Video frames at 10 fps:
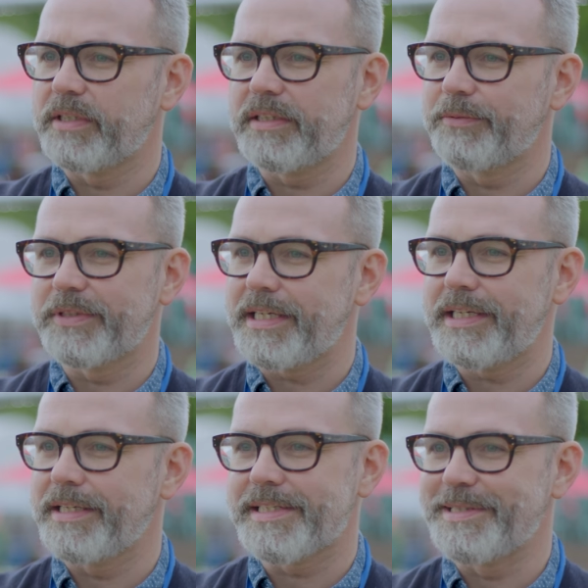I don't know what
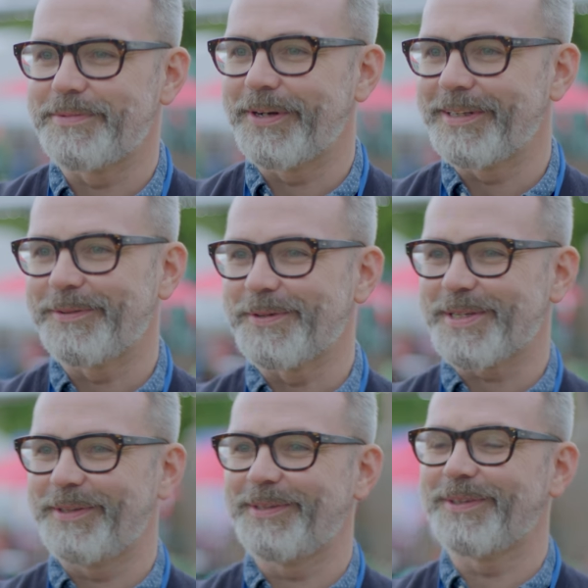day it is anymore. I don't know what's
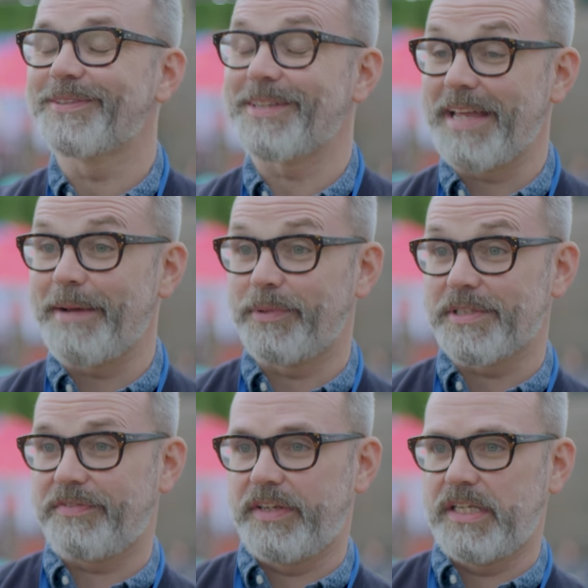going on. So that
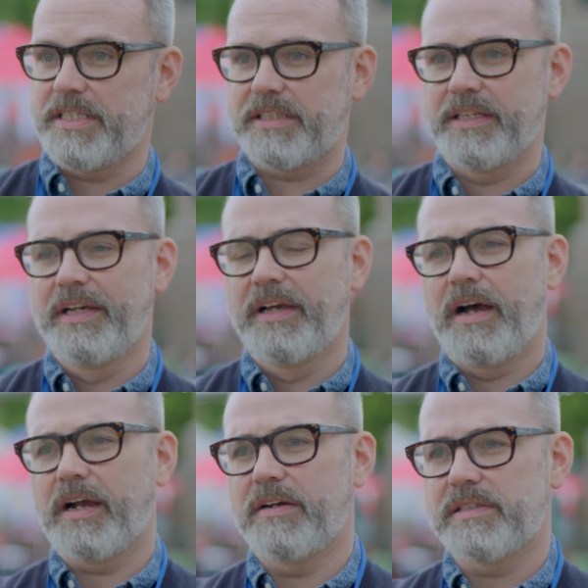book's finished.
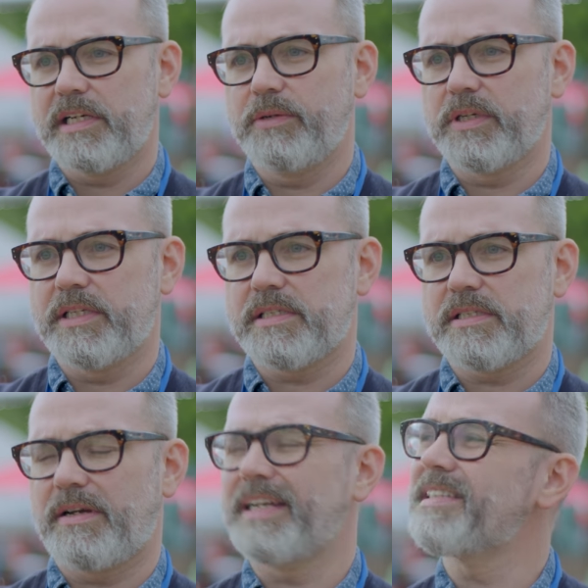I can't tell you what
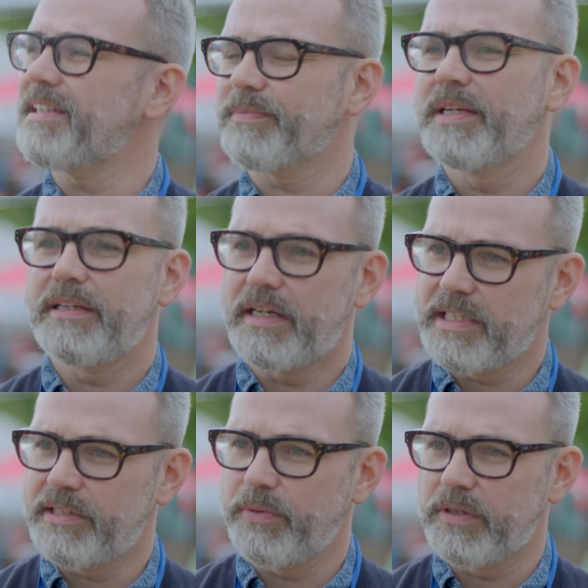it's, I
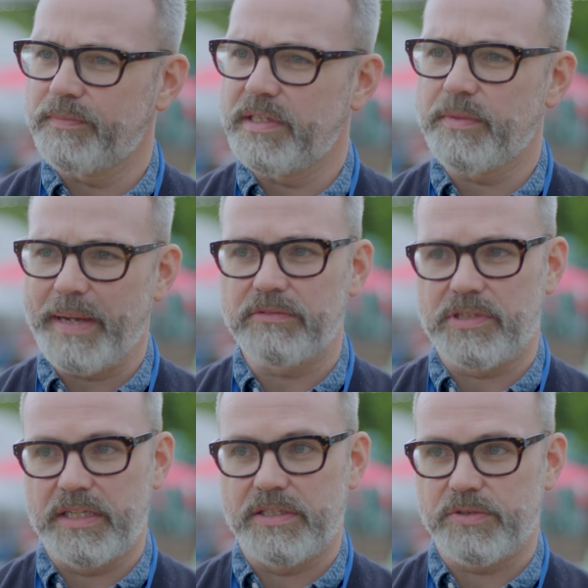tell you what, it's about
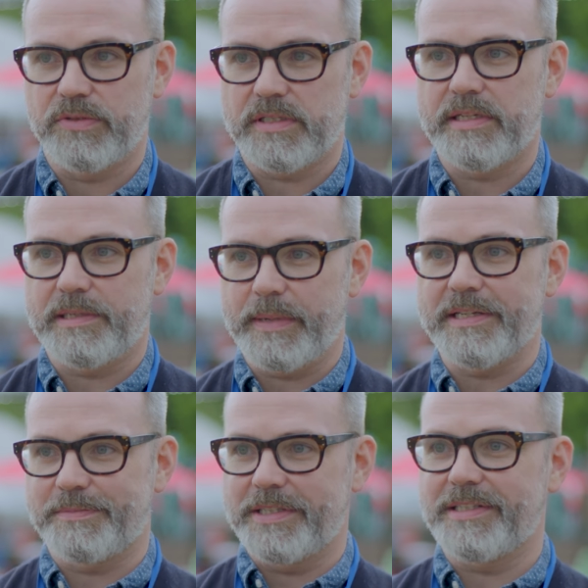dinosaurs. That's
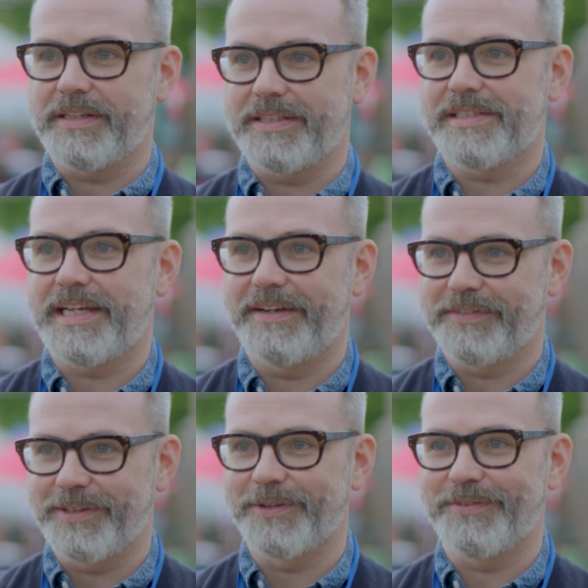about as much as I can say. I've
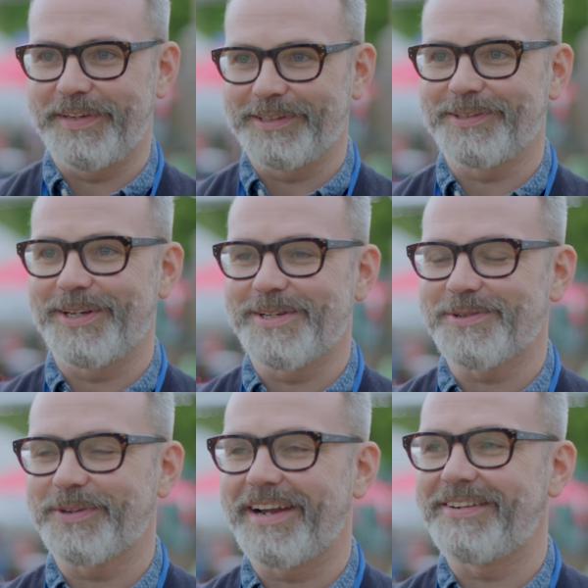done lots of little
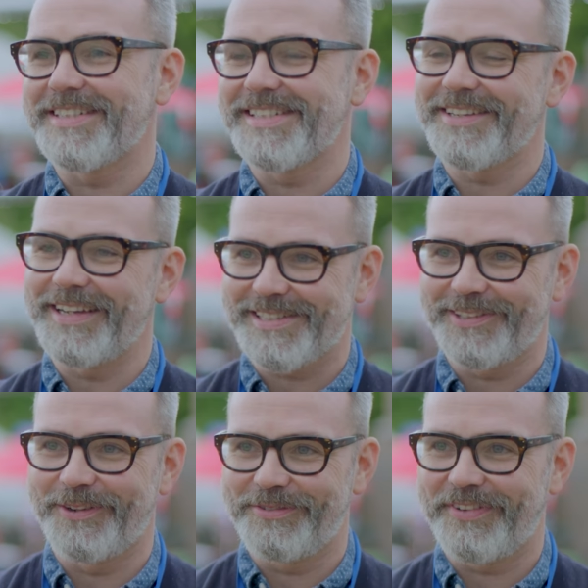dinosaur characters, so that's a
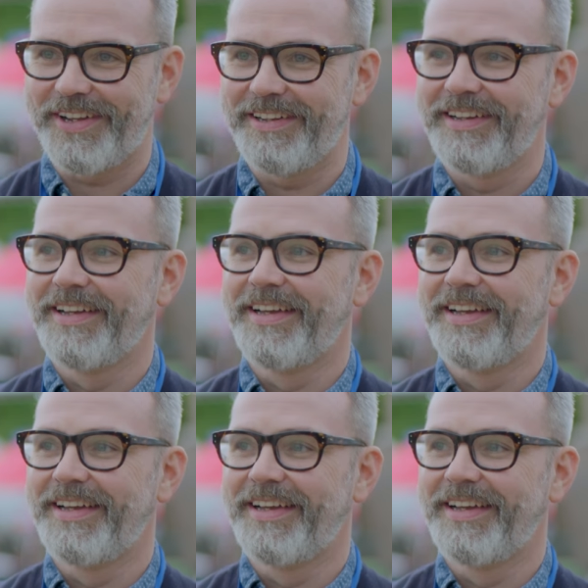lot of fun.